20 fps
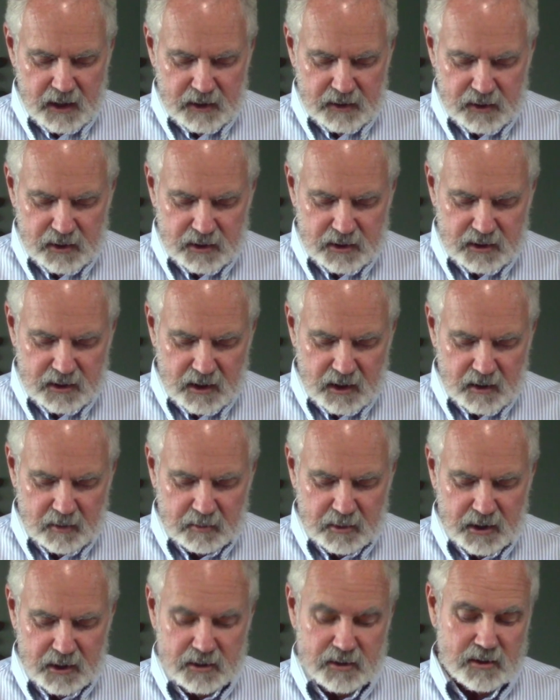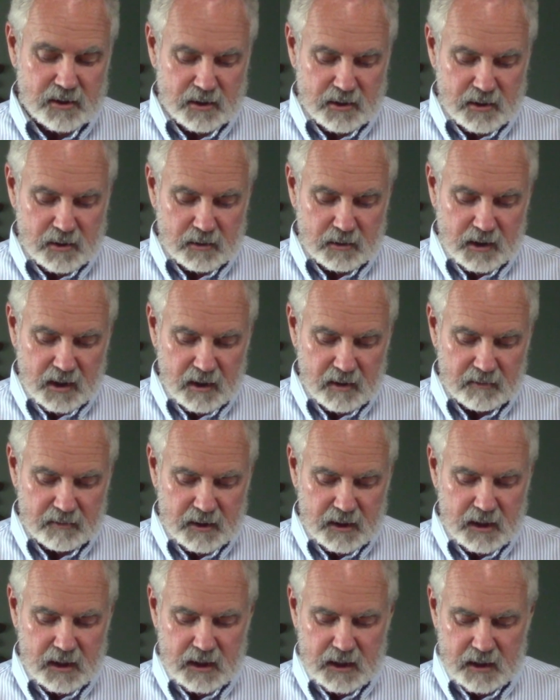"This cup is the new
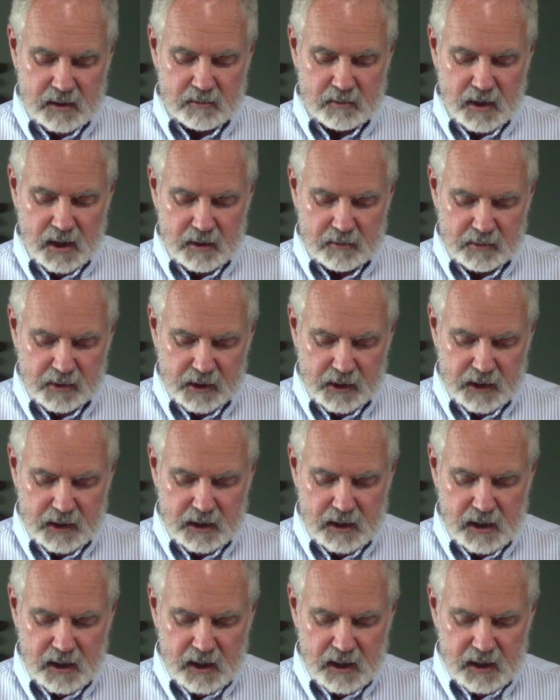covenant in my blood.